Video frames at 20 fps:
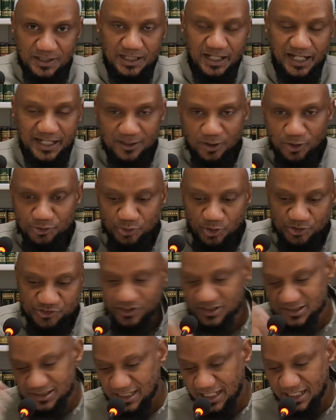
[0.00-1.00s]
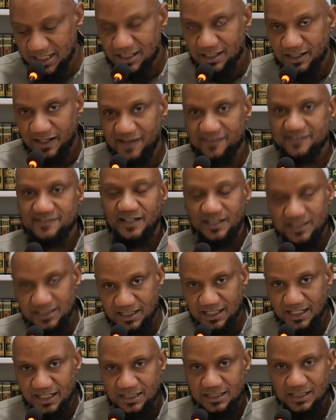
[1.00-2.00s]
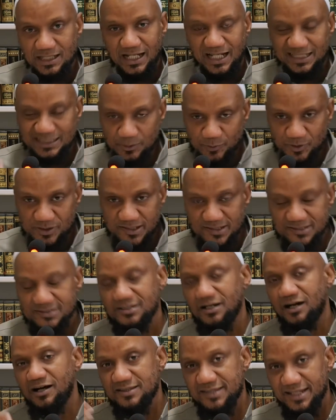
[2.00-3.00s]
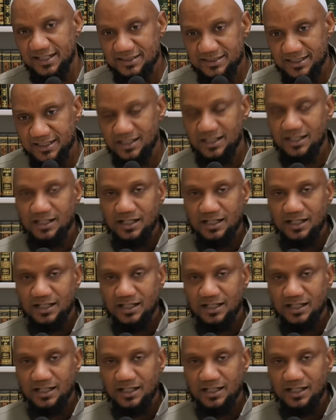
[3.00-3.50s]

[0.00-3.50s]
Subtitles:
and also Silsila Al-Sahiha, hadith which is authentic